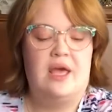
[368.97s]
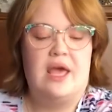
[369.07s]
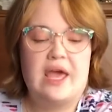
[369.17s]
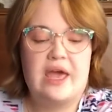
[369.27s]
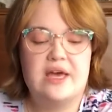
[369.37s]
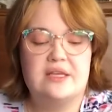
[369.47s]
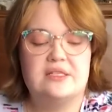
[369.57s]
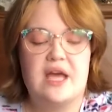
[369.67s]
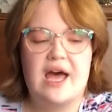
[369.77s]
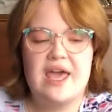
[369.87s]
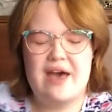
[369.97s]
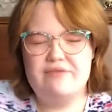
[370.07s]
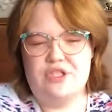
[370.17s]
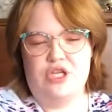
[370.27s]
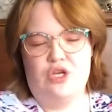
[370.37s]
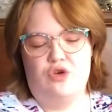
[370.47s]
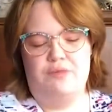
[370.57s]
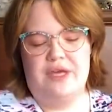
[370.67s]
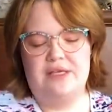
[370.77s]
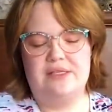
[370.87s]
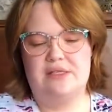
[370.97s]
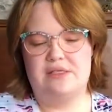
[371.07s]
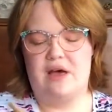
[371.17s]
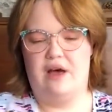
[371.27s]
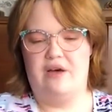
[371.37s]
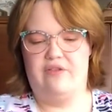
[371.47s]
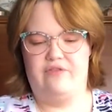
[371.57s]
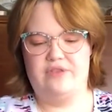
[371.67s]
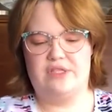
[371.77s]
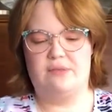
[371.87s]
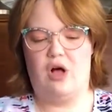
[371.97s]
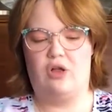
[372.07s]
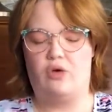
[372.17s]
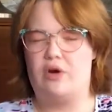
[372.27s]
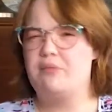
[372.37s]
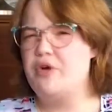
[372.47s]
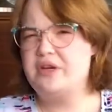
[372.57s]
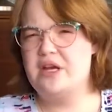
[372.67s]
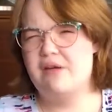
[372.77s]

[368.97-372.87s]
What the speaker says: And I have 2 pieces of small corkboard here.